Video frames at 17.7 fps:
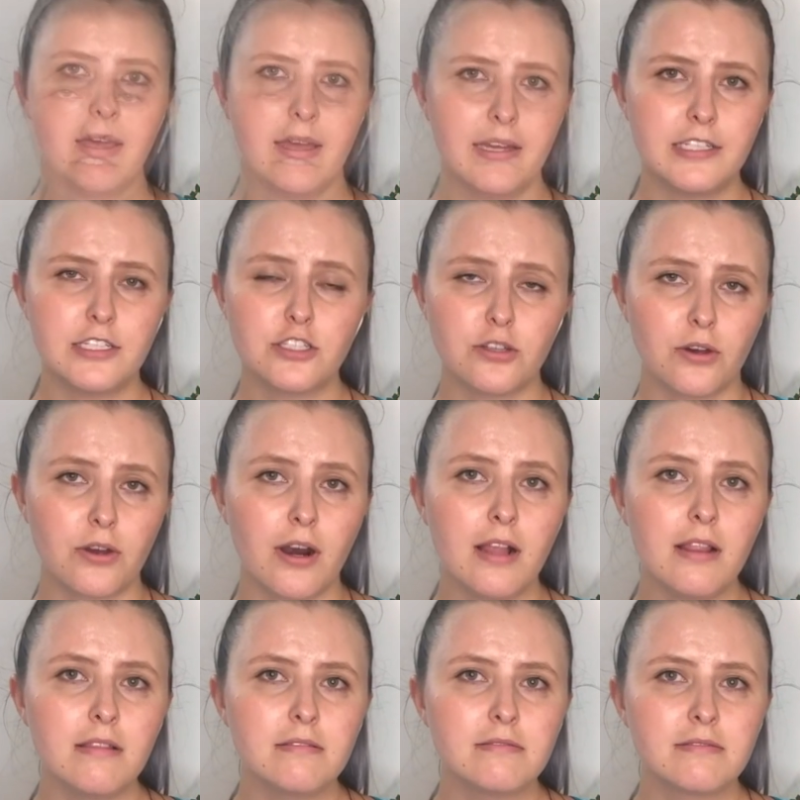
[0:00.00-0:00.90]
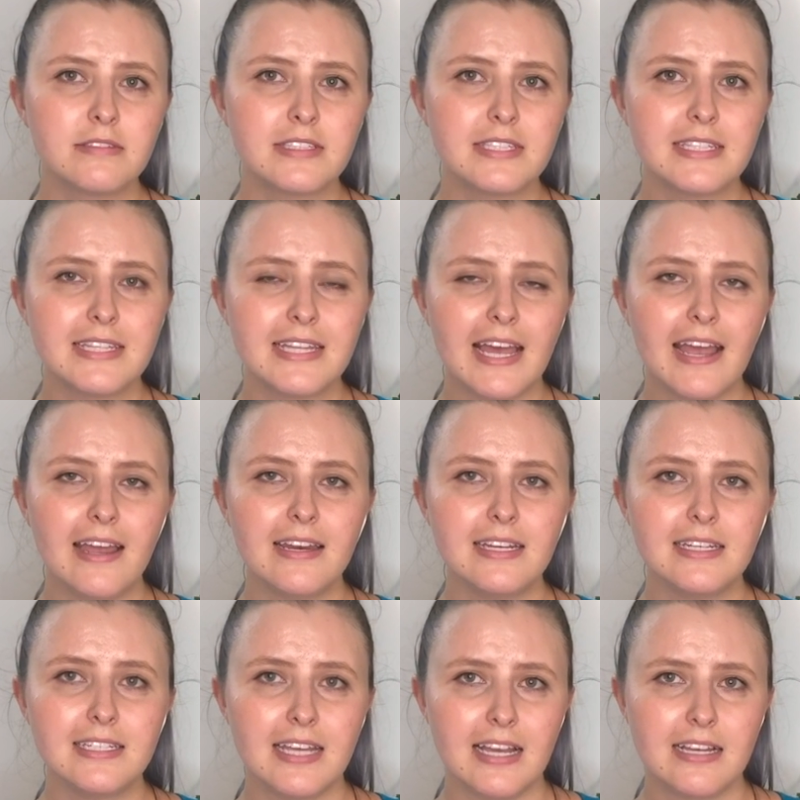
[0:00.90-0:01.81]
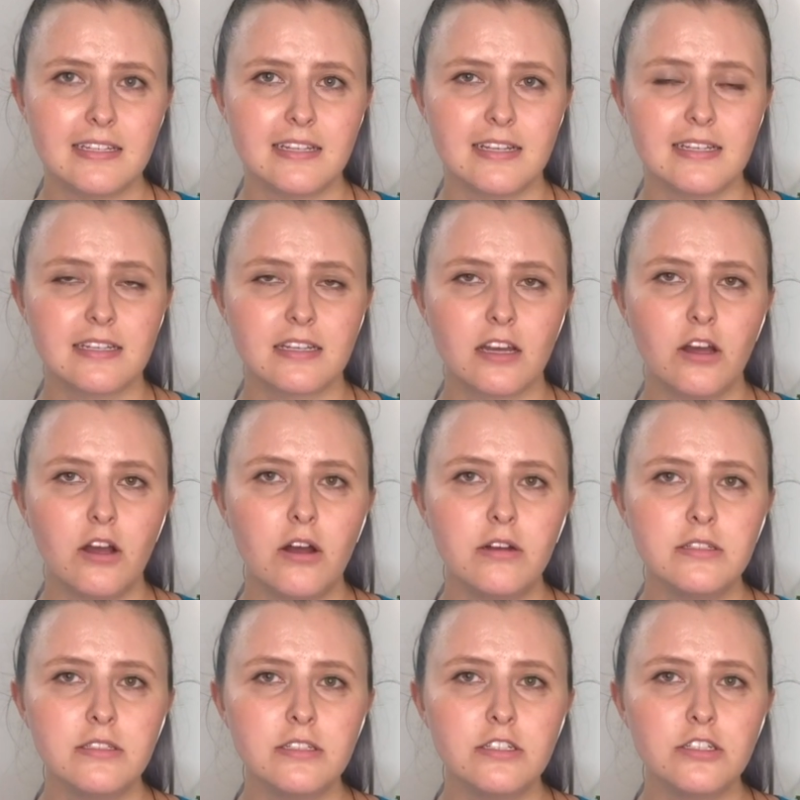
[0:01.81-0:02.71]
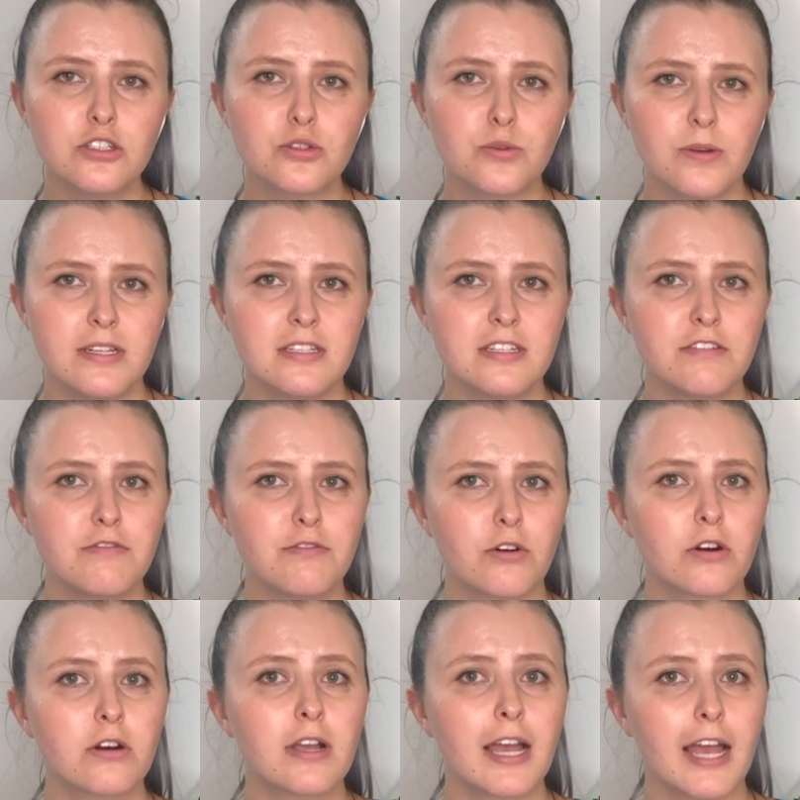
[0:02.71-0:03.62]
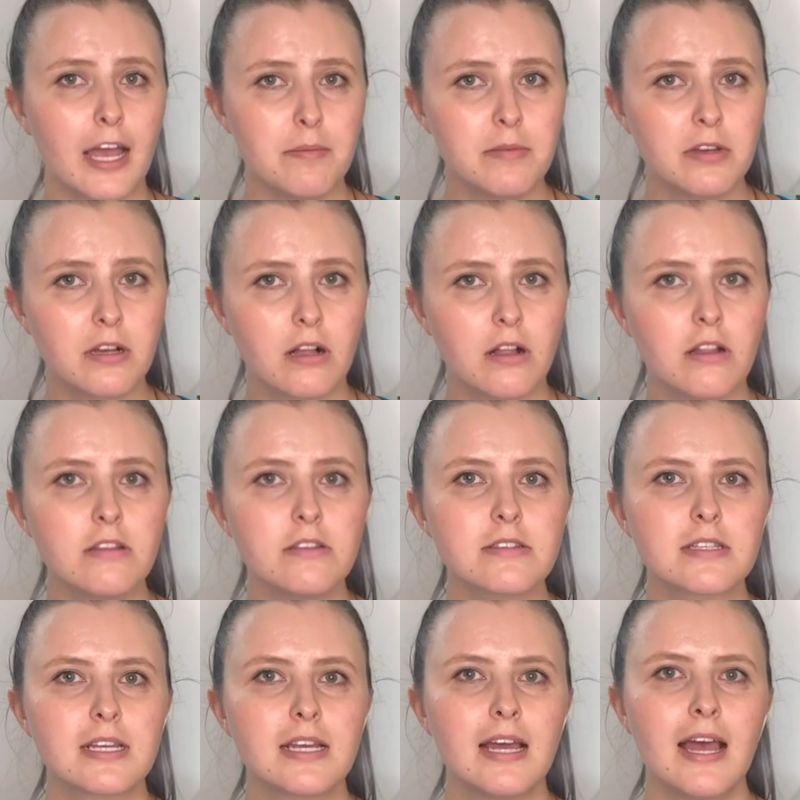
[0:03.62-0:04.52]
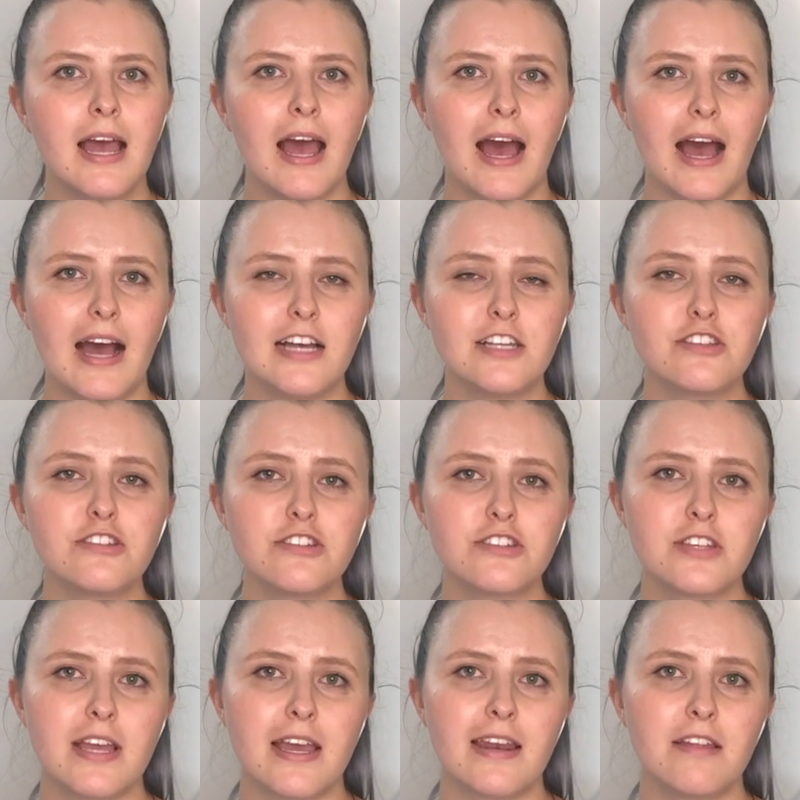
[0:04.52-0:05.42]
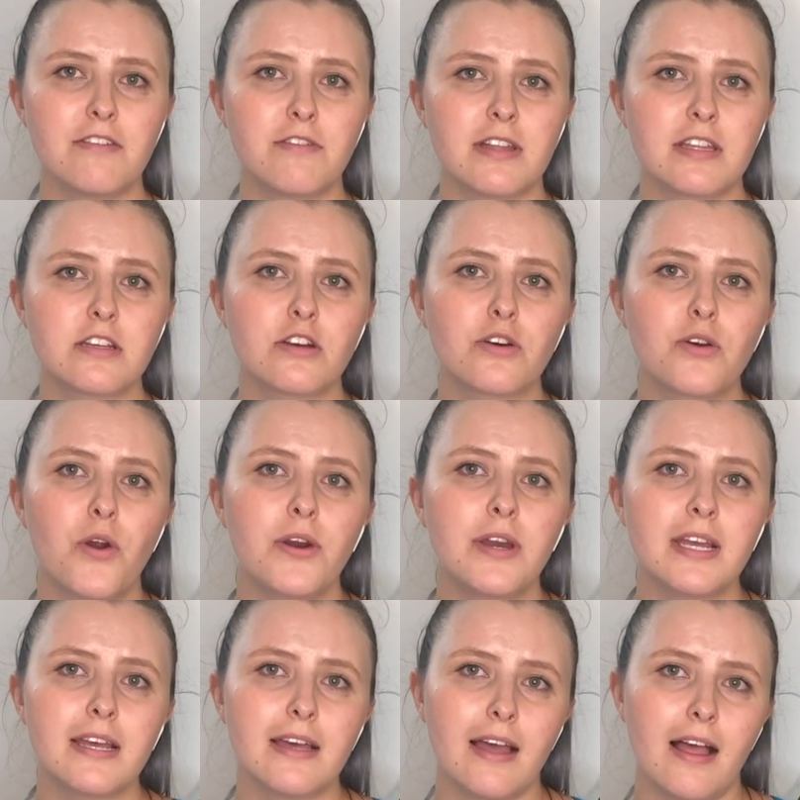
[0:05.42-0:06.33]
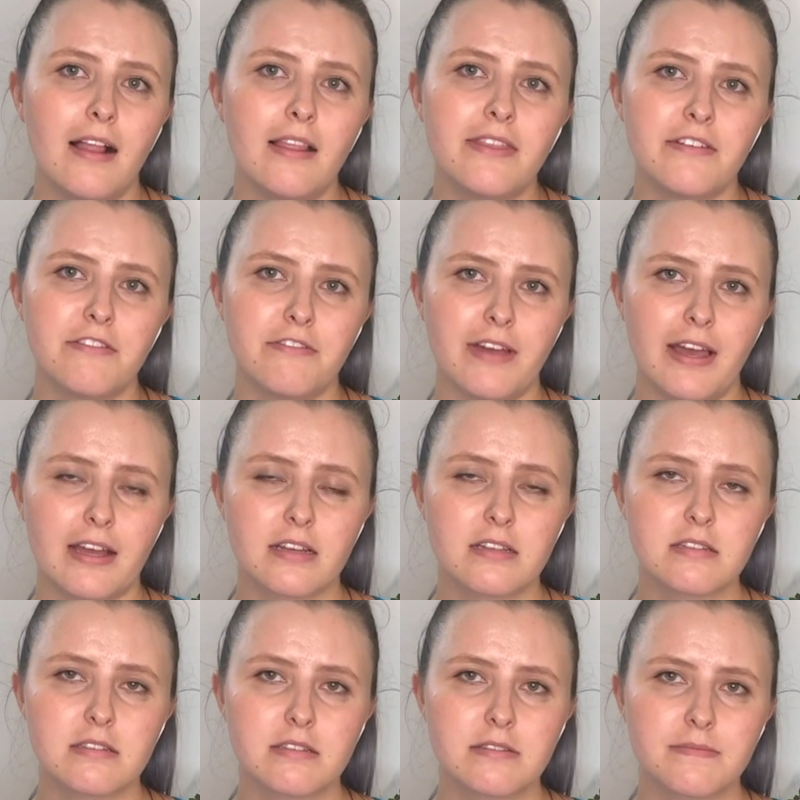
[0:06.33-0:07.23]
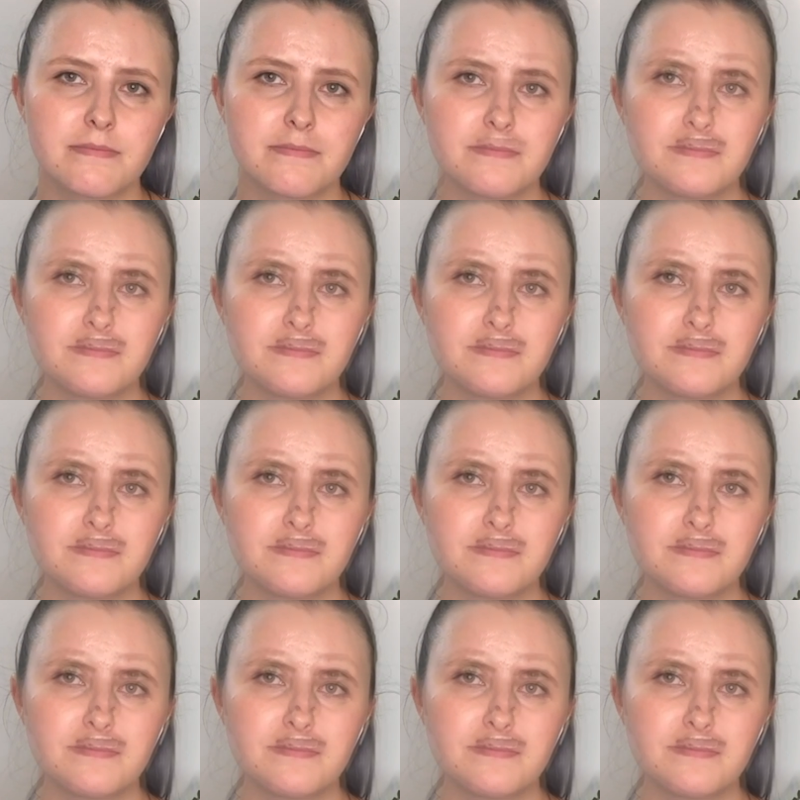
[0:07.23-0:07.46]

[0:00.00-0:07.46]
In total, they detected 124 chemicals associated with chronic health effects.